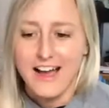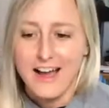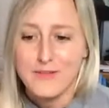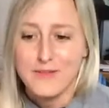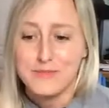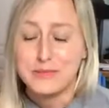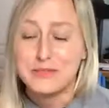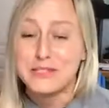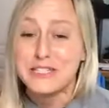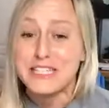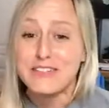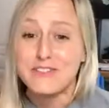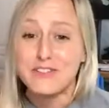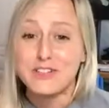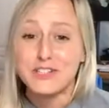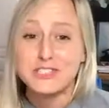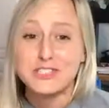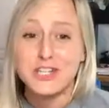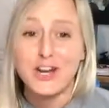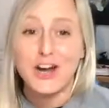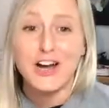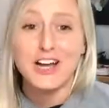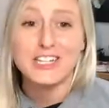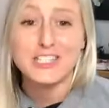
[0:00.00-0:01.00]
believe it or
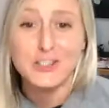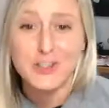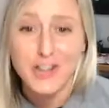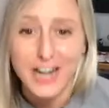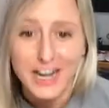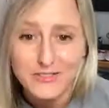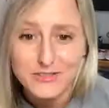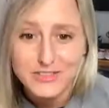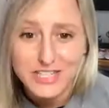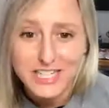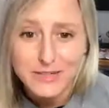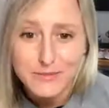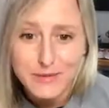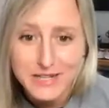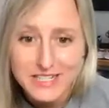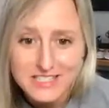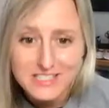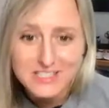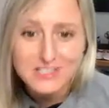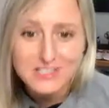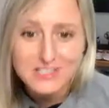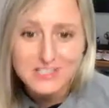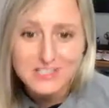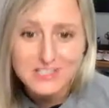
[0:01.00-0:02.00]
not, graph
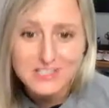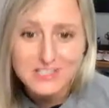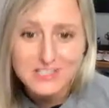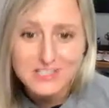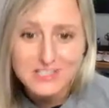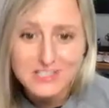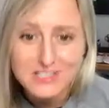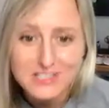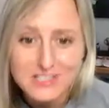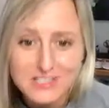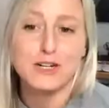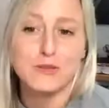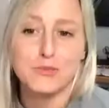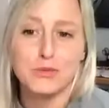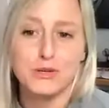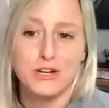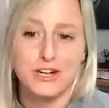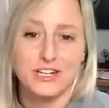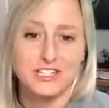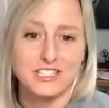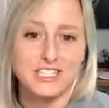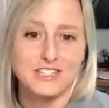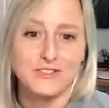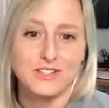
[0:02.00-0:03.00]
databases are enabling their
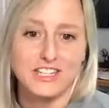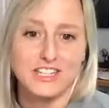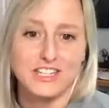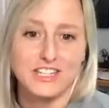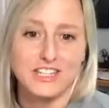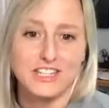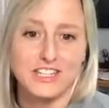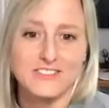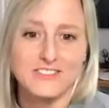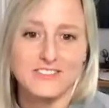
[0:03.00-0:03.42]
productivity.